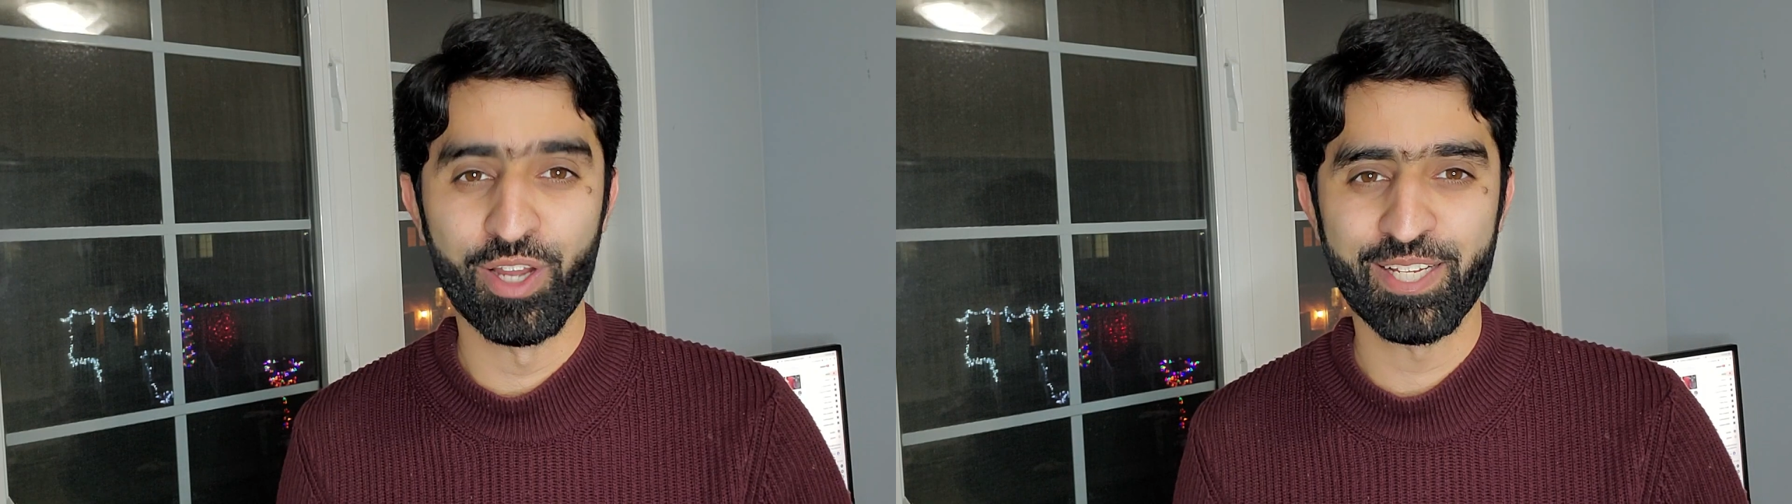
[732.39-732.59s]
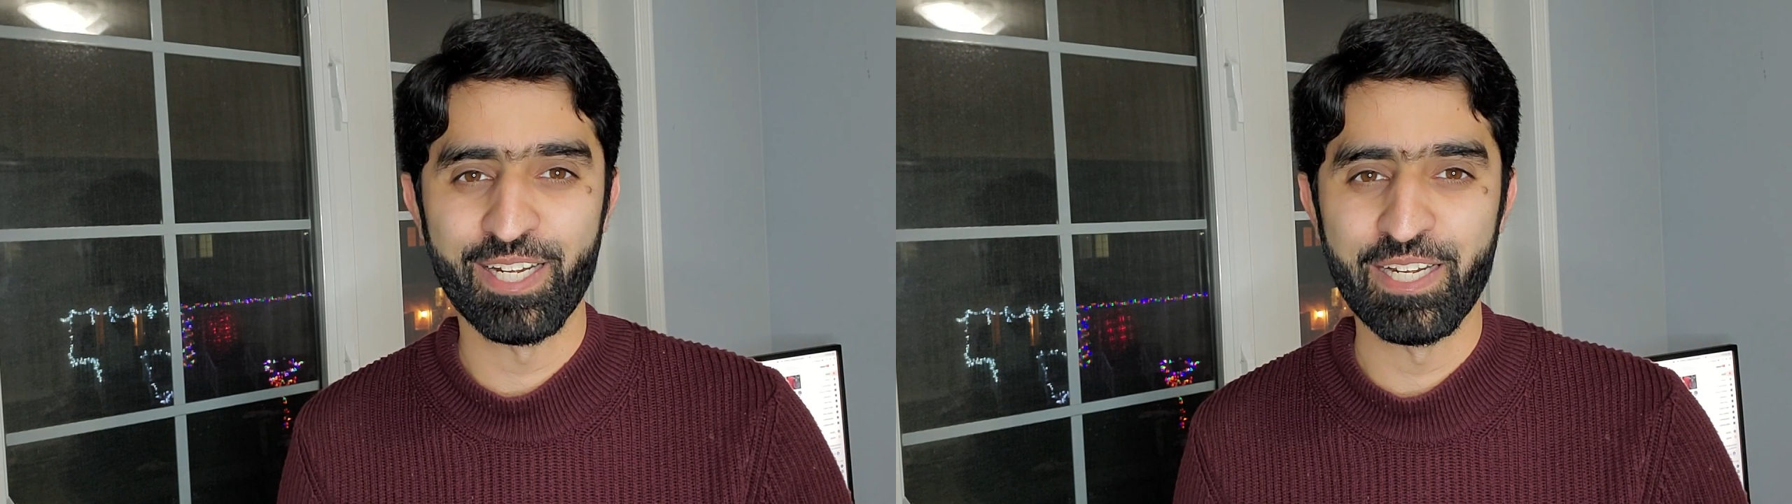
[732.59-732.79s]

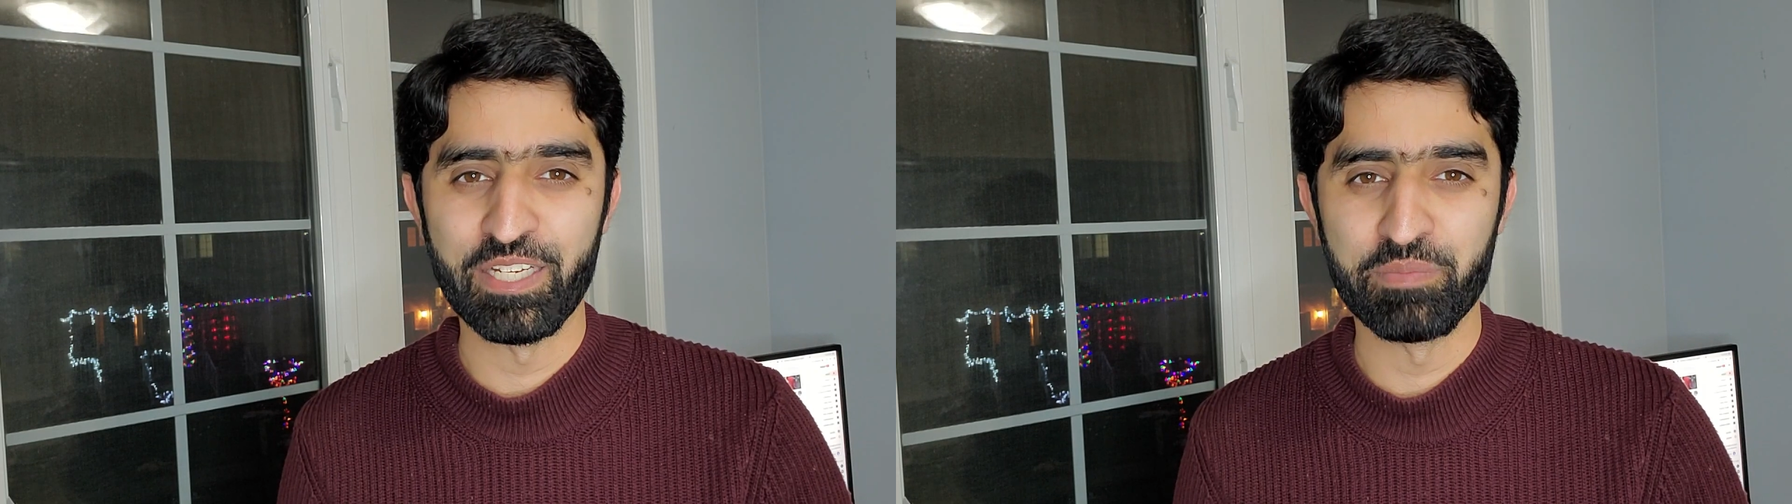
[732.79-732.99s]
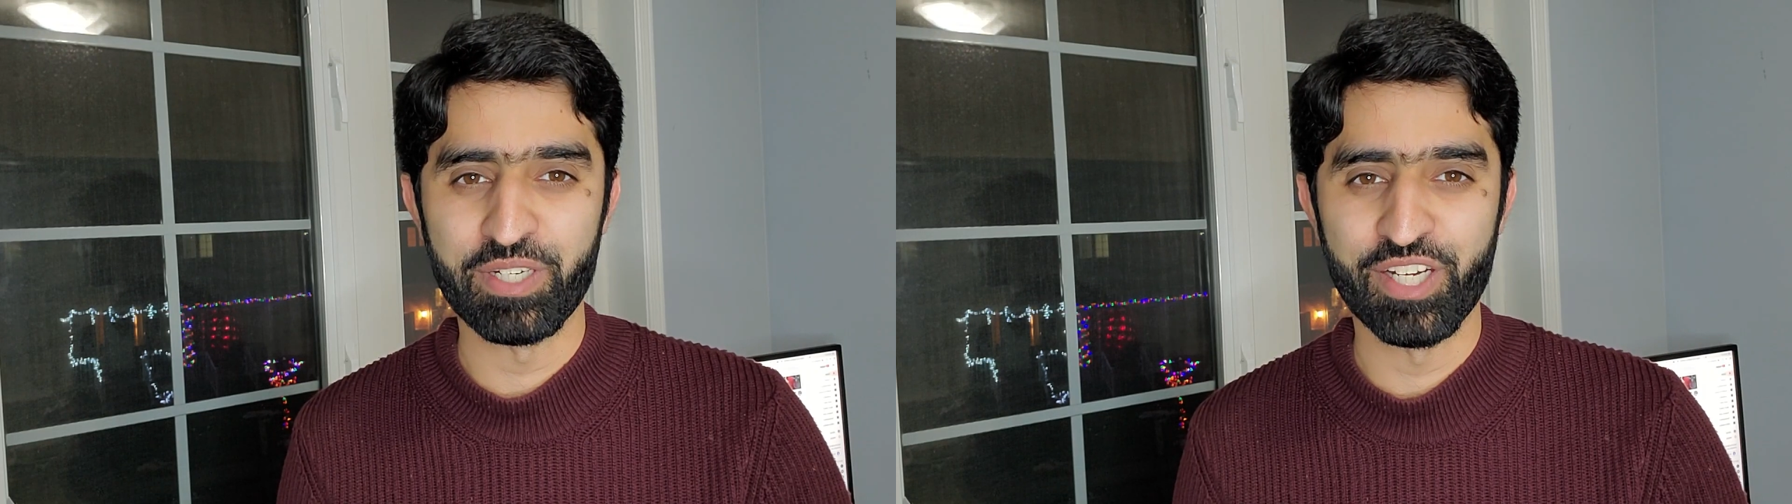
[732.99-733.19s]
on
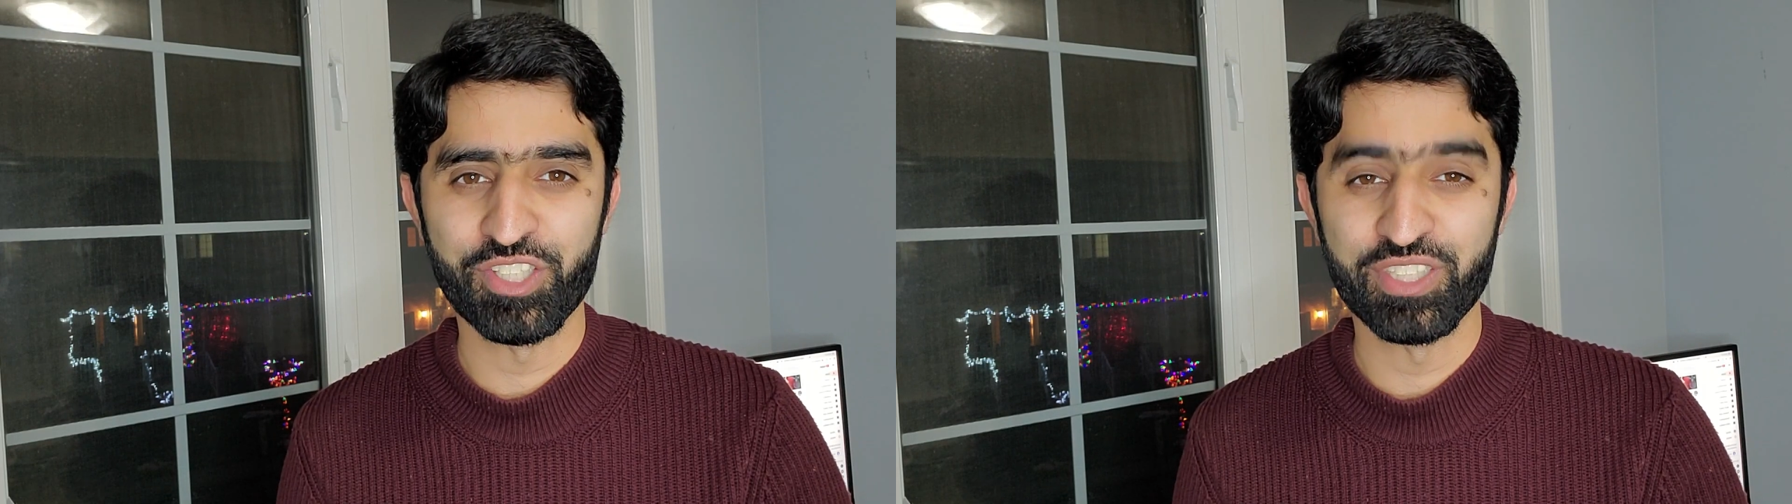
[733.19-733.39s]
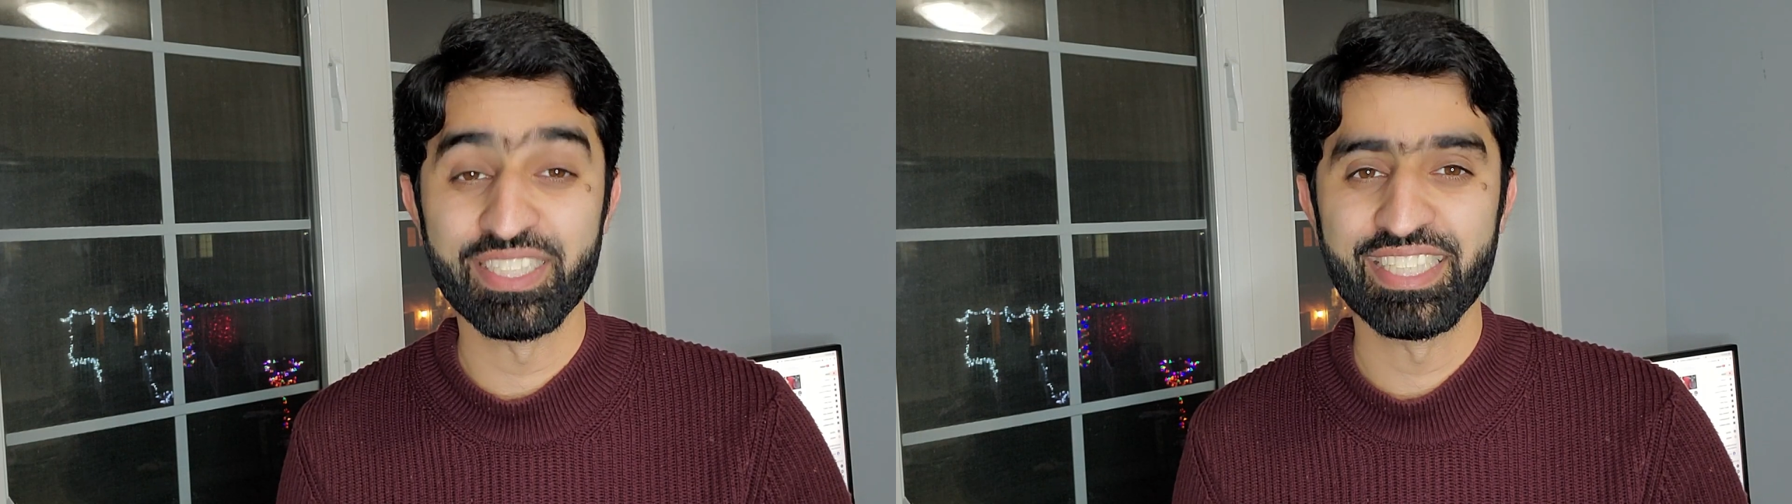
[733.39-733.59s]
Canadian
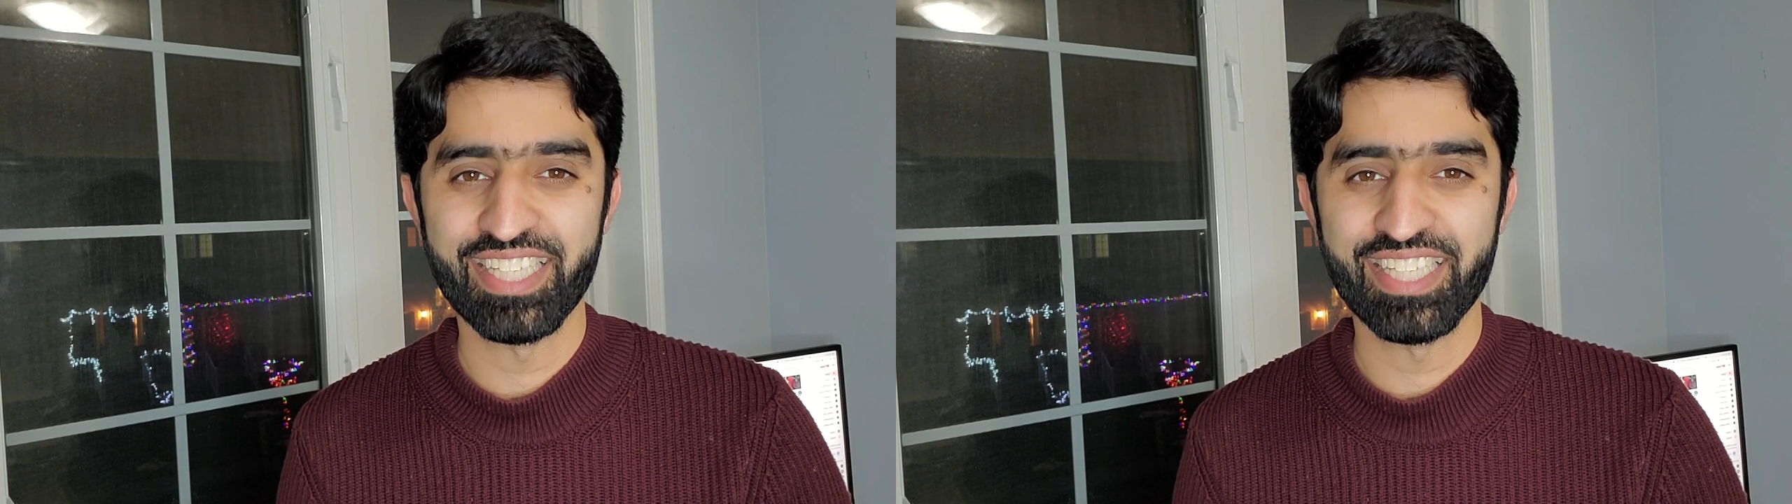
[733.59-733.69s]
immigration.